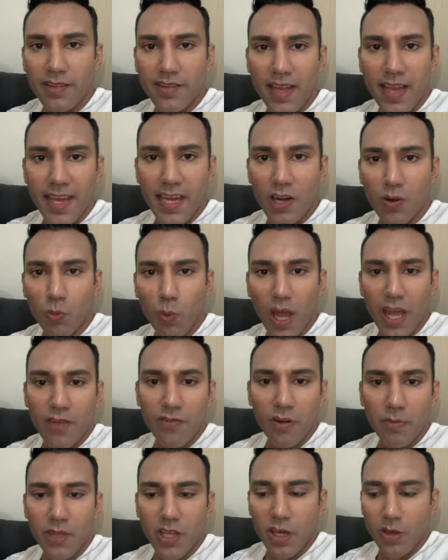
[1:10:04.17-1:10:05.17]
take it away
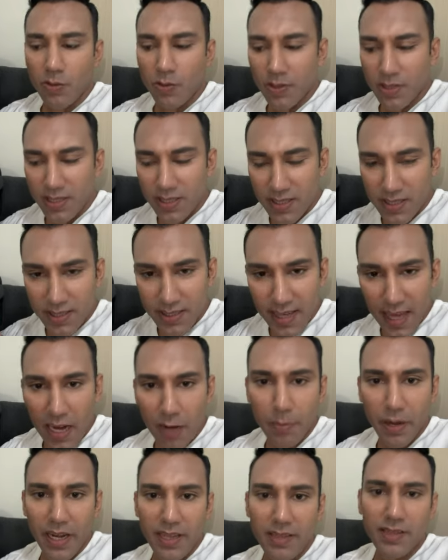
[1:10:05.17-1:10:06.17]
from you,
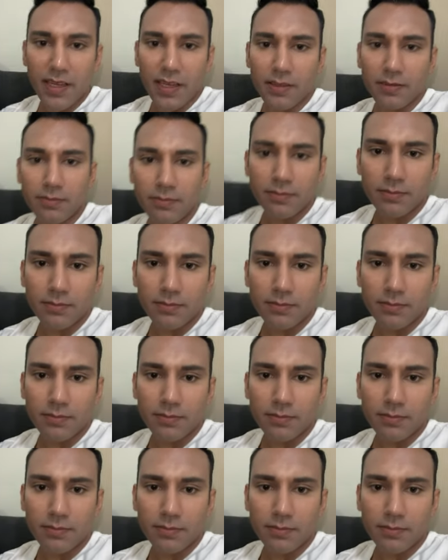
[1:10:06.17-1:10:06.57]
celebrate it.